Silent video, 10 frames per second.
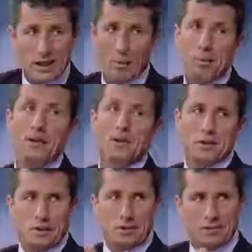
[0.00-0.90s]
it
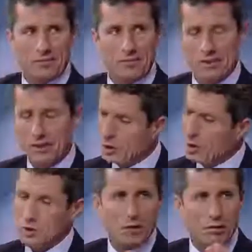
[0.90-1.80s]
appears. The
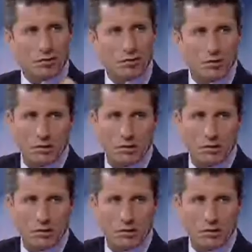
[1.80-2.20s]
good stuff,